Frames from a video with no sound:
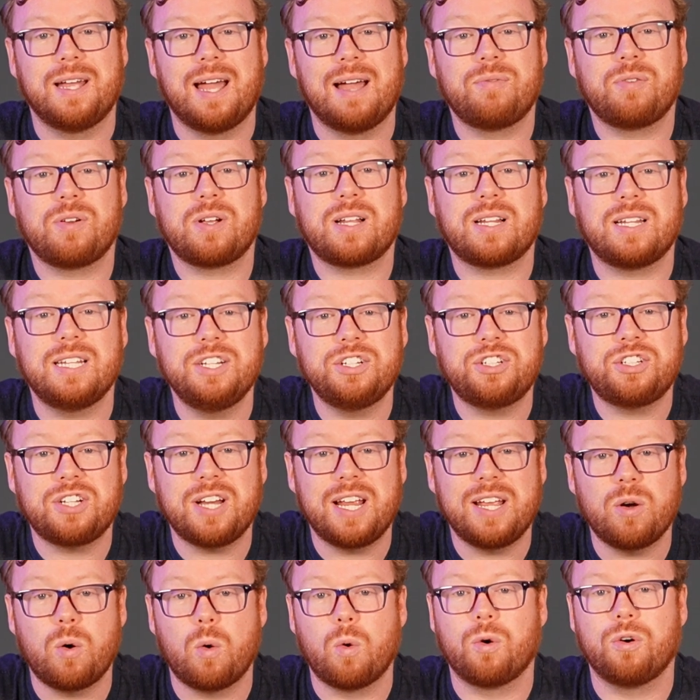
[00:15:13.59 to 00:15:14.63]
Every
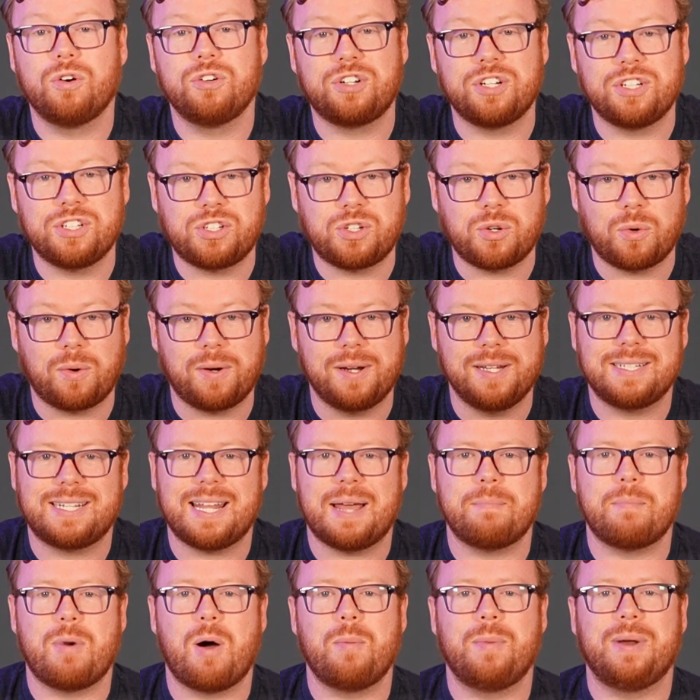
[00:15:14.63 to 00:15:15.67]
cliche origin story is
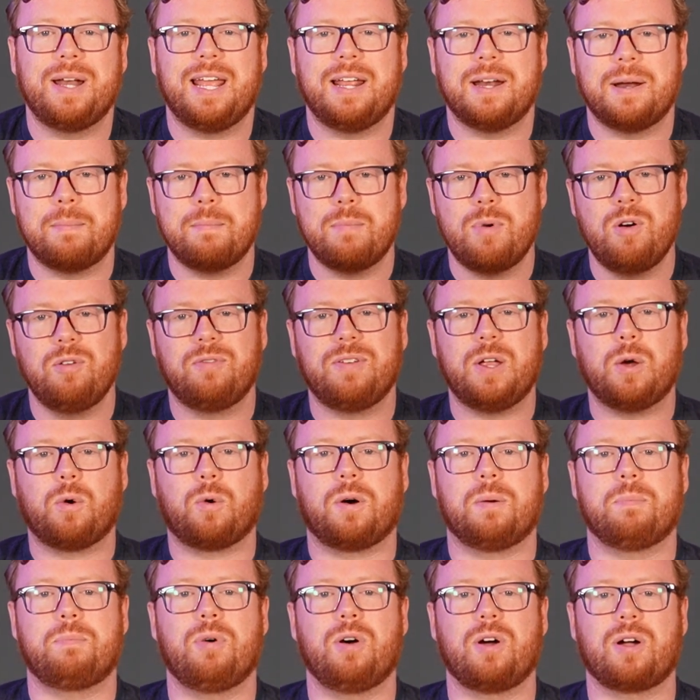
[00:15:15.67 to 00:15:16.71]
that moment in a movie
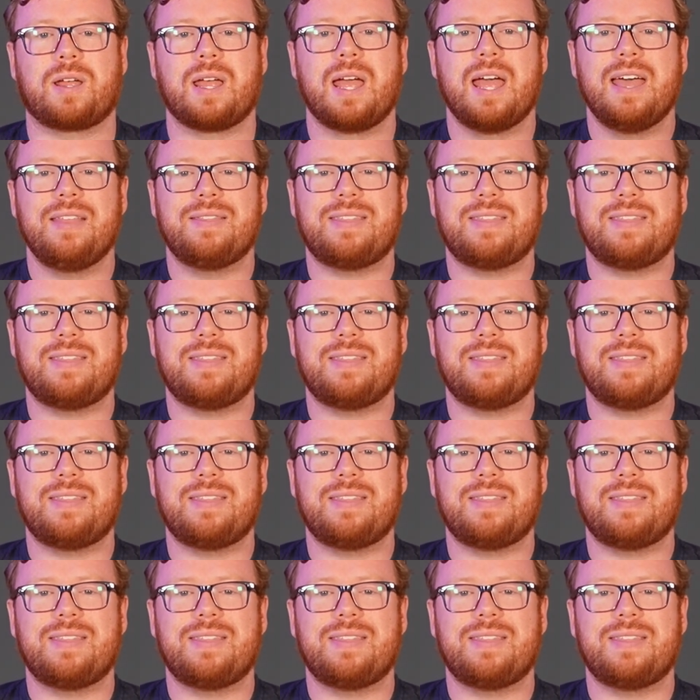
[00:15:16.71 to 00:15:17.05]
or a book